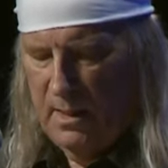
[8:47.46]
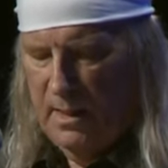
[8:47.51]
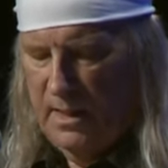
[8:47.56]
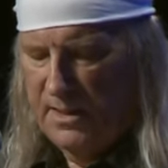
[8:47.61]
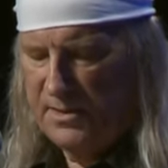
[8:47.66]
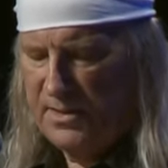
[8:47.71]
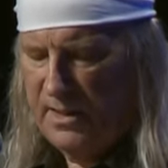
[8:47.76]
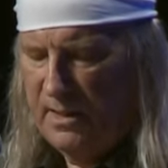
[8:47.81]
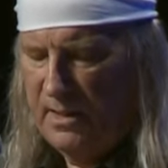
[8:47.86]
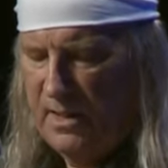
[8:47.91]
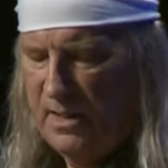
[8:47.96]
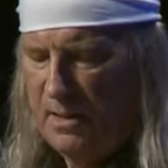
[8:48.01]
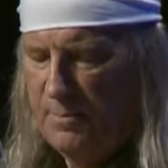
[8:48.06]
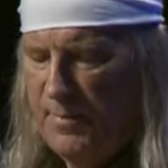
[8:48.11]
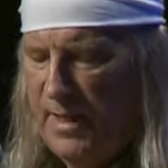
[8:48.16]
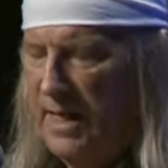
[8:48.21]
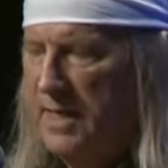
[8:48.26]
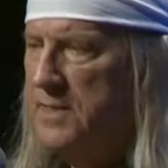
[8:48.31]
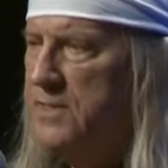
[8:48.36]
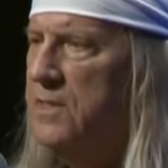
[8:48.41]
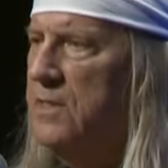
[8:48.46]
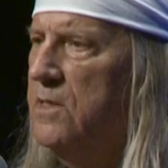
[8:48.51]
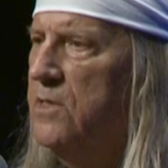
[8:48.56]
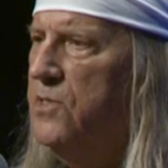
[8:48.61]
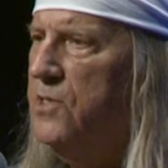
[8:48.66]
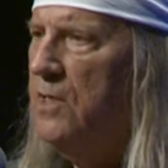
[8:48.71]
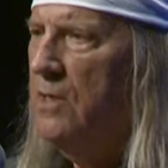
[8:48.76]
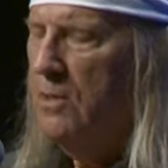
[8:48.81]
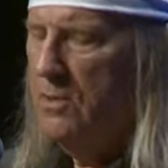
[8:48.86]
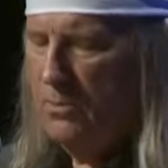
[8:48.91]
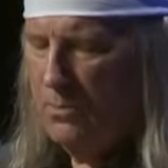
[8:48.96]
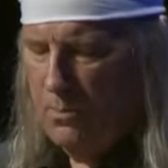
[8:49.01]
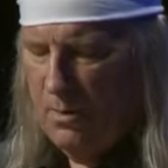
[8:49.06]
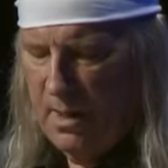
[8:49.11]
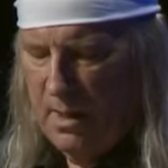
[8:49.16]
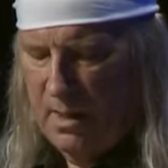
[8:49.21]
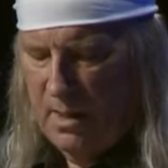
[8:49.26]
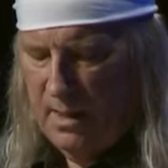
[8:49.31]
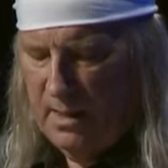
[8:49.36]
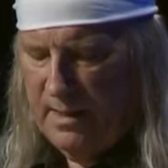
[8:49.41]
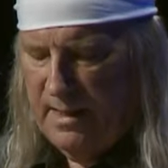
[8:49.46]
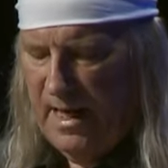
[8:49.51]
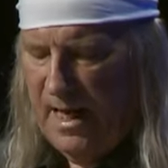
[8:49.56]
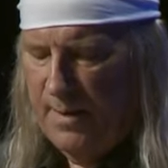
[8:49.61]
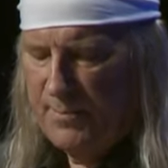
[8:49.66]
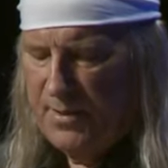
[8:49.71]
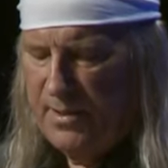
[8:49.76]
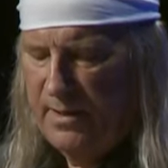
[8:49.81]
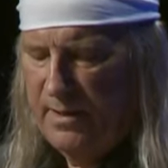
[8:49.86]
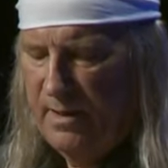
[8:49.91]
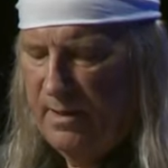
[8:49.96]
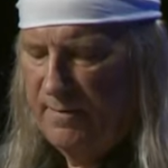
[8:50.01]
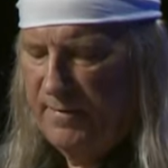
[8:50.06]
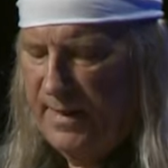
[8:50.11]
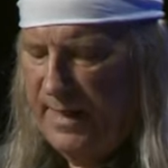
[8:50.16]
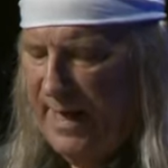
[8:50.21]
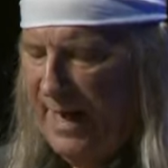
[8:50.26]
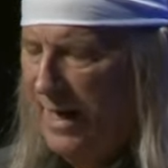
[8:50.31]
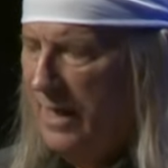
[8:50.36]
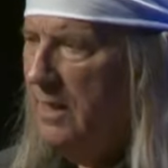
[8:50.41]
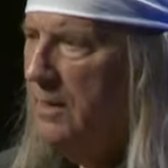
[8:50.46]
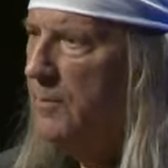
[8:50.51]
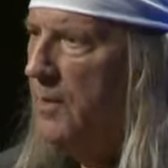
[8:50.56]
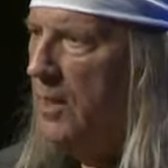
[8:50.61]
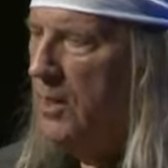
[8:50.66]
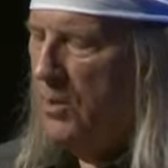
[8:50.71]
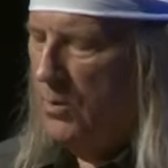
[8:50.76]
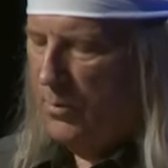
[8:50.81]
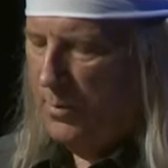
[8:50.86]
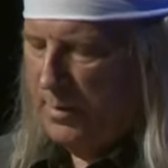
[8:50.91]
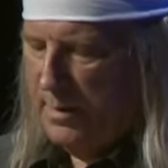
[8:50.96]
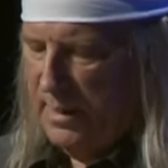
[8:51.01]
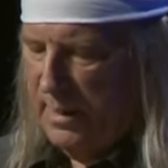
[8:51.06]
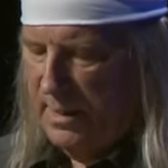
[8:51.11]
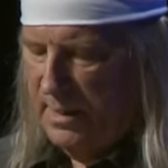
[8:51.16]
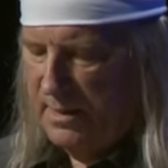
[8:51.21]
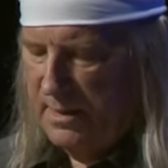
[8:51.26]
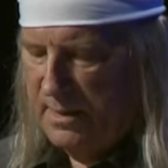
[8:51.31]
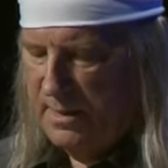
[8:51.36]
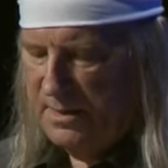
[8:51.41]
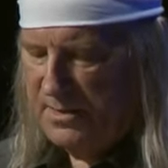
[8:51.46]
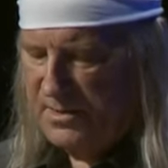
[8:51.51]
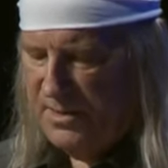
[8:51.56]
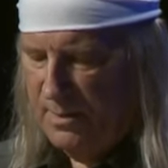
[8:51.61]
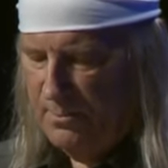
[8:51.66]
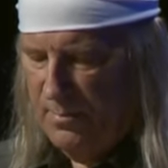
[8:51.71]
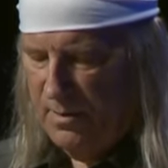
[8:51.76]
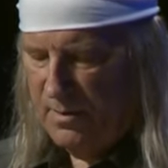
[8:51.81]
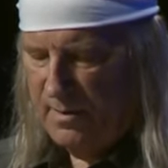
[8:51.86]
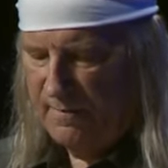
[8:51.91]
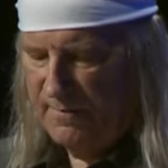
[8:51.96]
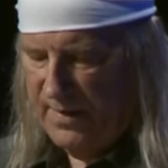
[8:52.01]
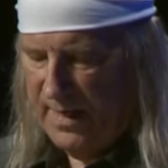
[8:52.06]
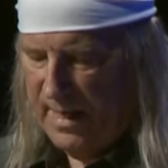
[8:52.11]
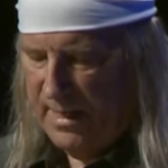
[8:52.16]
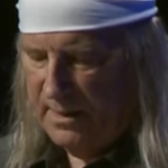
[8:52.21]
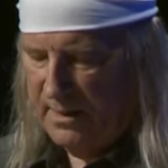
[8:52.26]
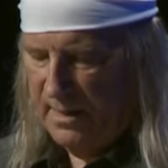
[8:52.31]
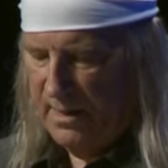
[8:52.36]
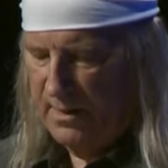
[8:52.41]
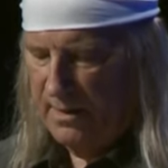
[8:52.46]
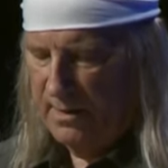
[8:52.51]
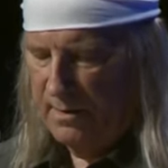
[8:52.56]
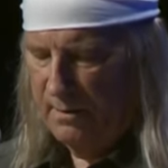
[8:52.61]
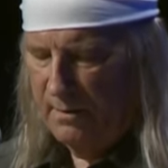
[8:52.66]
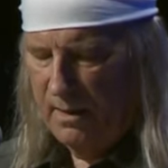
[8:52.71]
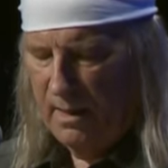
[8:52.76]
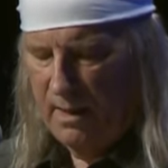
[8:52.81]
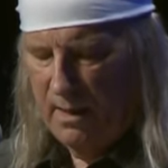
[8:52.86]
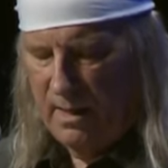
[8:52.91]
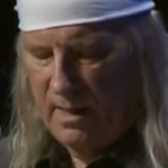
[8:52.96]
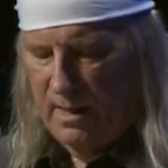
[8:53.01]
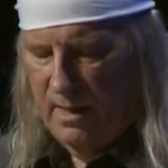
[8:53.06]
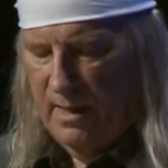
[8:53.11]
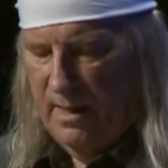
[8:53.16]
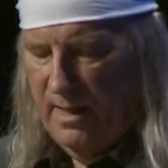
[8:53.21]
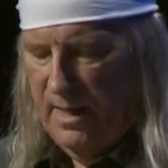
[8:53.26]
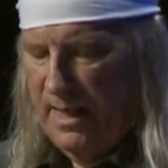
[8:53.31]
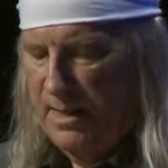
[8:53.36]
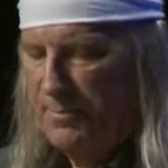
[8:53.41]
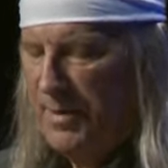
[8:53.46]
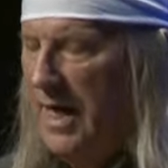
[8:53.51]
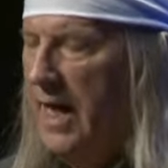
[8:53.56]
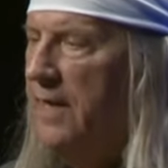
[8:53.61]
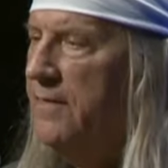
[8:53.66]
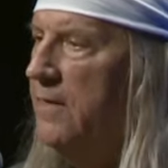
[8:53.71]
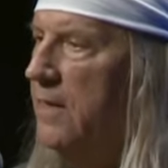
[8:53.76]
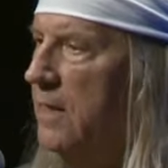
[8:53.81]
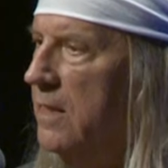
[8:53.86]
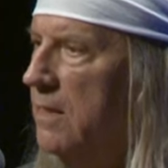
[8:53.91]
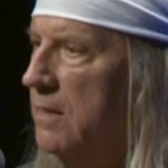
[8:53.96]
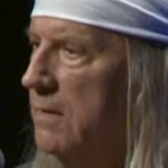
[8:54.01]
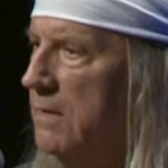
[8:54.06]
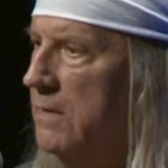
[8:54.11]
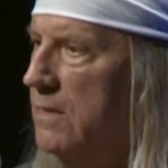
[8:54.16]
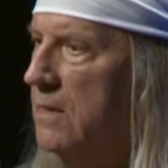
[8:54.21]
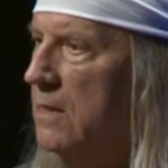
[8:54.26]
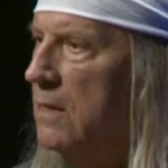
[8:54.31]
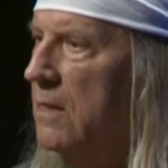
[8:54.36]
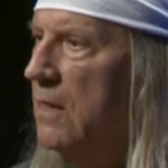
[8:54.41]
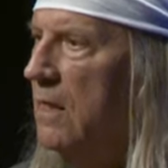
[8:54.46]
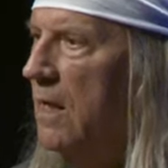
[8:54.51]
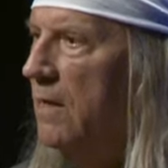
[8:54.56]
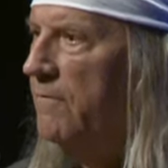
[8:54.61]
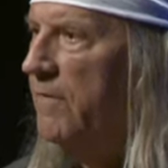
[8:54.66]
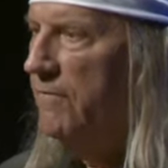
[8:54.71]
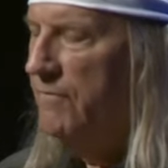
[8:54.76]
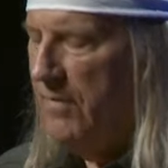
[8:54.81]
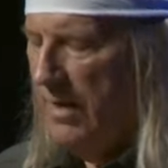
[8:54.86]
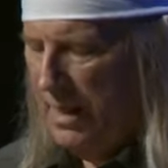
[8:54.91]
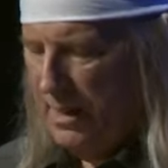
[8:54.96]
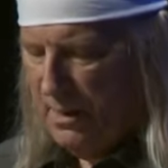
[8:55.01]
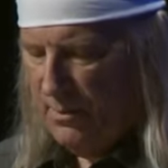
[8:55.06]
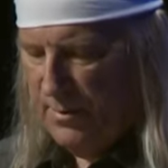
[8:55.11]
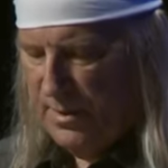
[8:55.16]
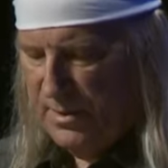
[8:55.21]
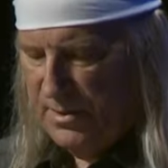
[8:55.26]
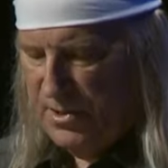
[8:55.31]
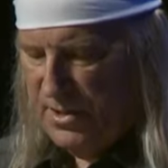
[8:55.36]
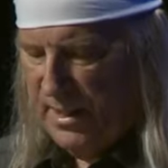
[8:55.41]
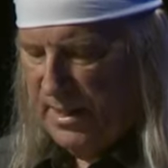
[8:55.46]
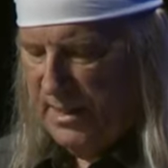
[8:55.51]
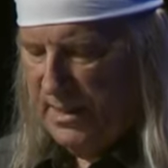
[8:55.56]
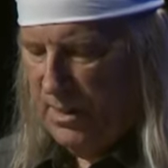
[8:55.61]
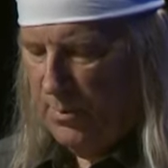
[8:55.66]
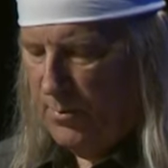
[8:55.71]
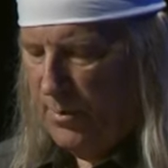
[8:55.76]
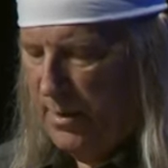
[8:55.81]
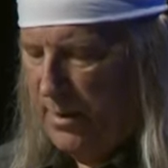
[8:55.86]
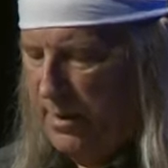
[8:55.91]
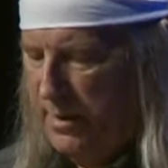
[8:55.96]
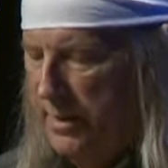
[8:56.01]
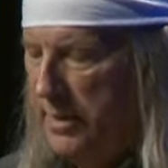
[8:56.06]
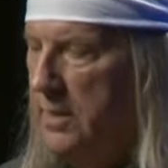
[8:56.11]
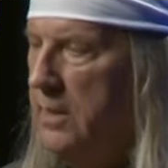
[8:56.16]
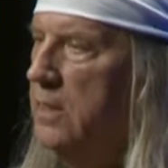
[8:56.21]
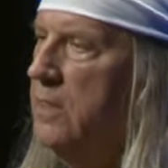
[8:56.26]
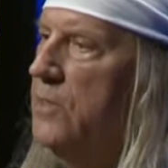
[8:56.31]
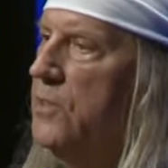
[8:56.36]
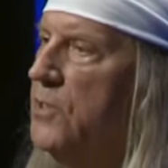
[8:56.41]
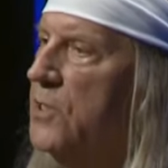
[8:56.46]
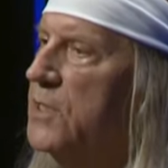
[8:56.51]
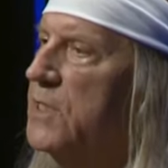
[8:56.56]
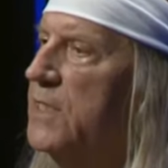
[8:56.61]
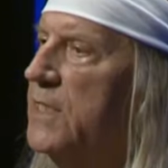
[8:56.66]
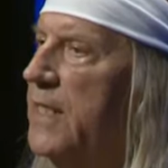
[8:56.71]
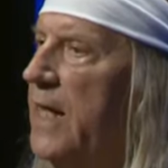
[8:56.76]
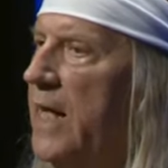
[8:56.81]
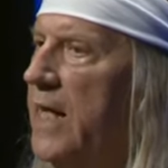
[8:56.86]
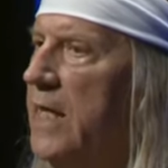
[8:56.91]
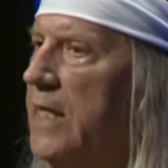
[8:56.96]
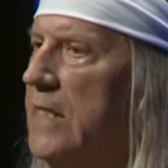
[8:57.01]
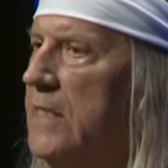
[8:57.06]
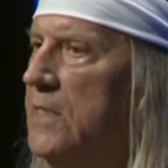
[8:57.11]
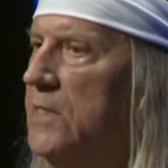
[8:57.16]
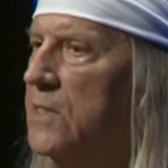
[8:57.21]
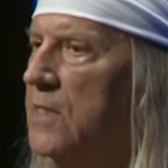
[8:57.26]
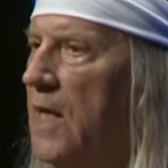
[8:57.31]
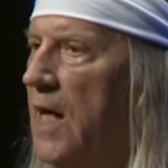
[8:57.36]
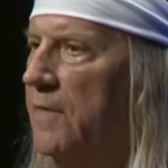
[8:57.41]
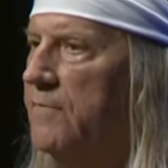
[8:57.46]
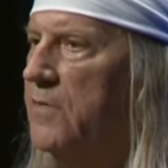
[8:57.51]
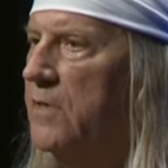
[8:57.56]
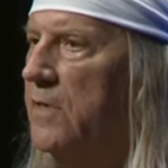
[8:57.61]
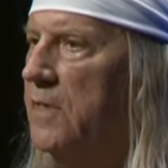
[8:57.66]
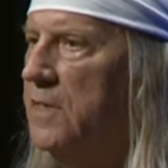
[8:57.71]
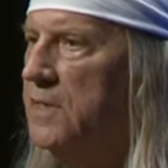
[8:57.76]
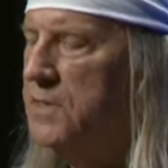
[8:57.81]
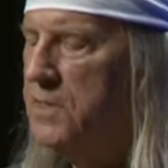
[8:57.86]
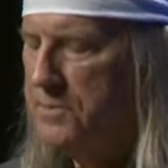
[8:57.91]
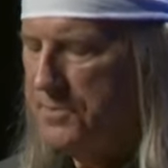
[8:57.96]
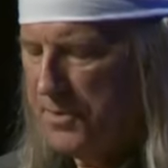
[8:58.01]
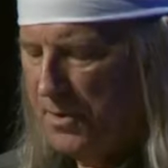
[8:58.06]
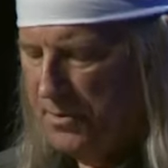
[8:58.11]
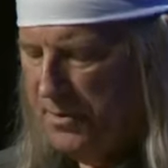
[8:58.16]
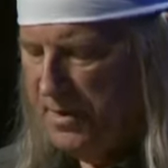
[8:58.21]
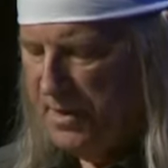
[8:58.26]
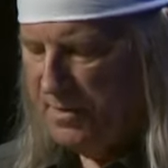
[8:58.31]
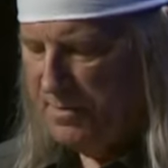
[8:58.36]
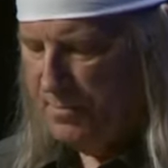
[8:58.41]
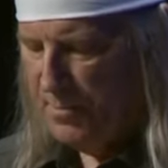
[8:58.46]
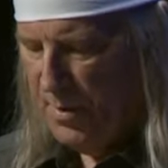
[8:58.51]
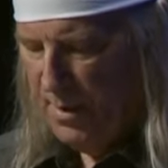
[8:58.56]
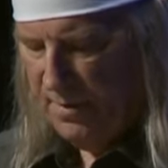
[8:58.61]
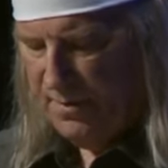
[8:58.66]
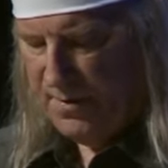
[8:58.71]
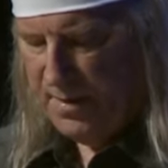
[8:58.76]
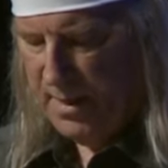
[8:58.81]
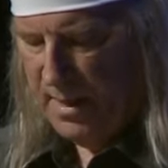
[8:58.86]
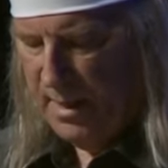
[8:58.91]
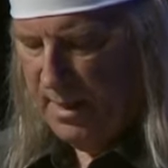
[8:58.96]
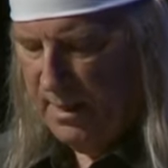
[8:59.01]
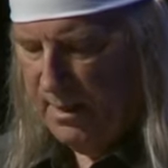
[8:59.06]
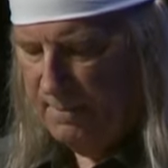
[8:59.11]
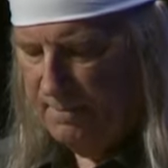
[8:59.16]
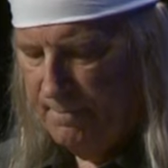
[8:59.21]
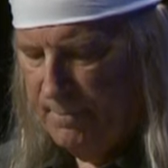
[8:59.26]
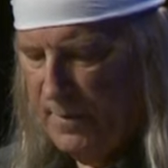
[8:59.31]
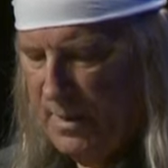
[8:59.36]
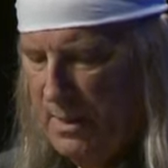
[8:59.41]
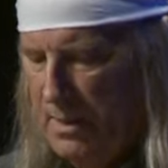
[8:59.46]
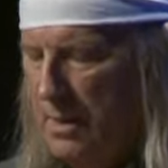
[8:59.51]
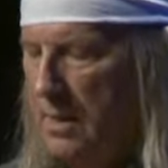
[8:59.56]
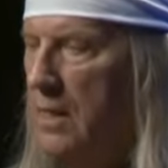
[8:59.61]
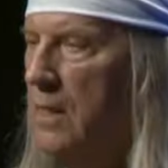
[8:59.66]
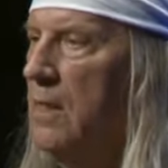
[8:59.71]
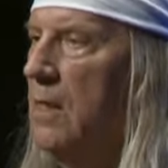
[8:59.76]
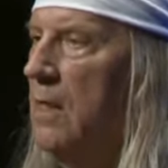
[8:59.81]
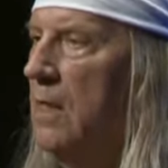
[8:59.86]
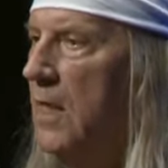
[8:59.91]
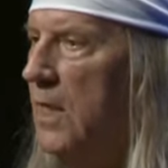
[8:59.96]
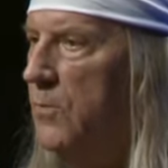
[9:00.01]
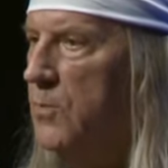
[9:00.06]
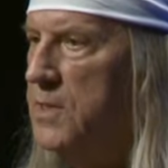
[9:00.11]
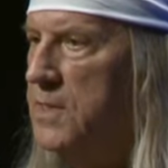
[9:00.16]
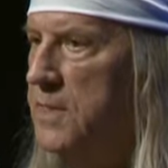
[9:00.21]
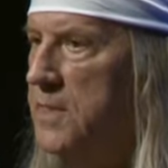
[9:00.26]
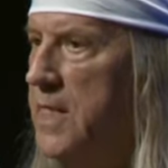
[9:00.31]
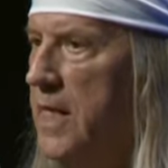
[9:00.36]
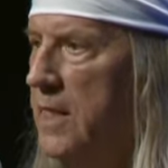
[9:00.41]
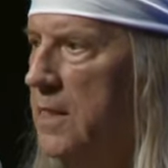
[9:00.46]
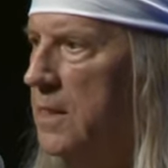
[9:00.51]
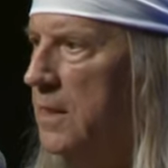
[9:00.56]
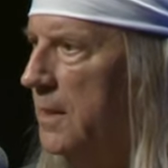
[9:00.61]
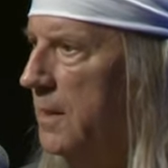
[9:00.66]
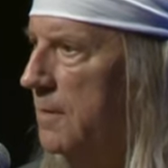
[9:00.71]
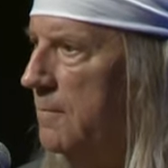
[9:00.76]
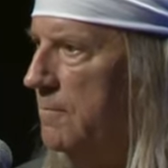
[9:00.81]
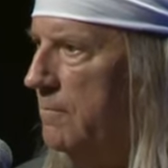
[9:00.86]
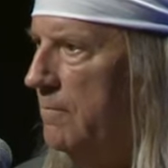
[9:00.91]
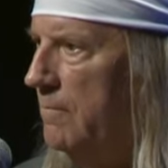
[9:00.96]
His Indian medicine show camped near the Alamo in December of that year, and by the end of the following January, just days after his 30th birthday, he was dead.